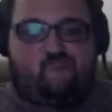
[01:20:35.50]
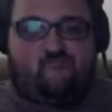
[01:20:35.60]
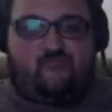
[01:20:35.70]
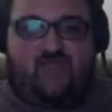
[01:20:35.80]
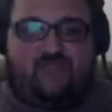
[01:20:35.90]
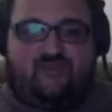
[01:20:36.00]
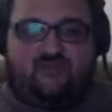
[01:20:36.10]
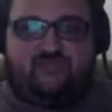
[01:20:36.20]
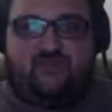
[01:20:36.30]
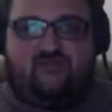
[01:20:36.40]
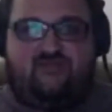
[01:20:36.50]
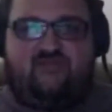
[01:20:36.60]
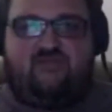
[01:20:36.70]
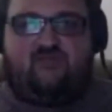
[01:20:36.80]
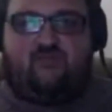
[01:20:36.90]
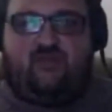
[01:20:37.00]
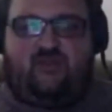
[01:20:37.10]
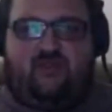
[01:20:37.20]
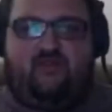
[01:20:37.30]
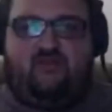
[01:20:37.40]
Yeah, I think there's been
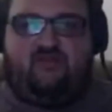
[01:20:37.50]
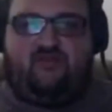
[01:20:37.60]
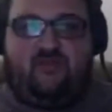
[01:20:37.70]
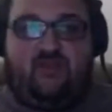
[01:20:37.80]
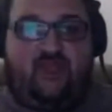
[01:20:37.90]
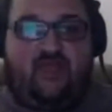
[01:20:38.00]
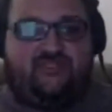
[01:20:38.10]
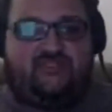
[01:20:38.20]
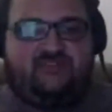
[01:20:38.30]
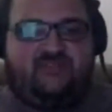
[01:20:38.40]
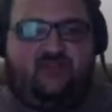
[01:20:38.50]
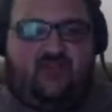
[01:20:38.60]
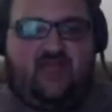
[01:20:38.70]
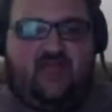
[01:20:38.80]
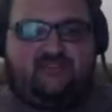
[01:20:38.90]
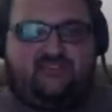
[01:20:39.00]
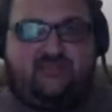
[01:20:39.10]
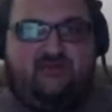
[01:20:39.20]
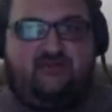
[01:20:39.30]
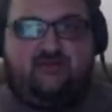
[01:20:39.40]
three elections in the last
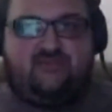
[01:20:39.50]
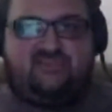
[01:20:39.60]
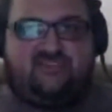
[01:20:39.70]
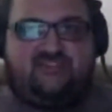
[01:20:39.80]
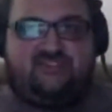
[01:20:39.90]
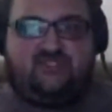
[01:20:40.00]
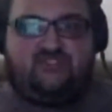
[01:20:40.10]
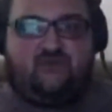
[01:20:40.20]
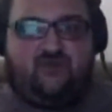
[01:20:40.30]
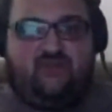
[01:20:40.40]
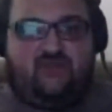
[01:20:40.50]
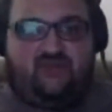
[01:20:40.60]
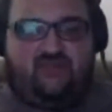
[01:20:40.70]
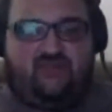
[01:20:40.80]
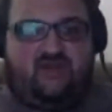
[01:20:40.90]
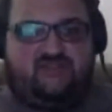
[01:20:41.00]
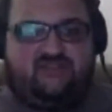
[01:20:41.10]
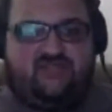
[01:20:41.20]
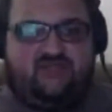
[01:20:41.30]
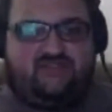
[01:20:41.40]
century in the United
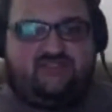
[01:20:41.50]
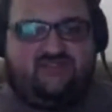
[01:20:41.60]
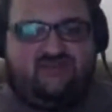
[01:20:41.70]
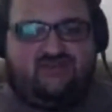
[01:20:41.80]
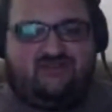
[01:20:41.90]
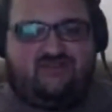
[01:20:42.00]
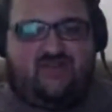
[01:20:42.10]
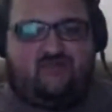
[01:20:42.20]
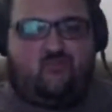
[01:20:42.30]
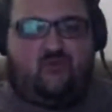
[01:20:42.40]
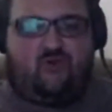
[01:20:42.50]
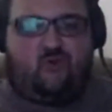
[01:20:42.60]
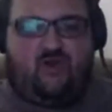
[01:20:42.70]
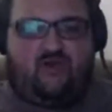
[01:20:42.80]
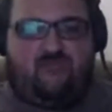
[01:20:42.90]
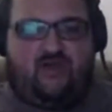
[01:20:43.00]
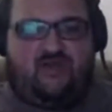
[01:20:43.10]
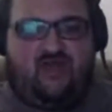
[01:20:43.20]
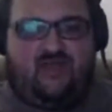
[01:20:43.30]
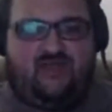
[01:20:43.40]
States that weren't won by the
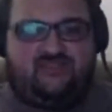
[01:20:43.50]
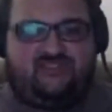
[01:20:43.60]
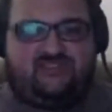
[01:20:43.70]
highest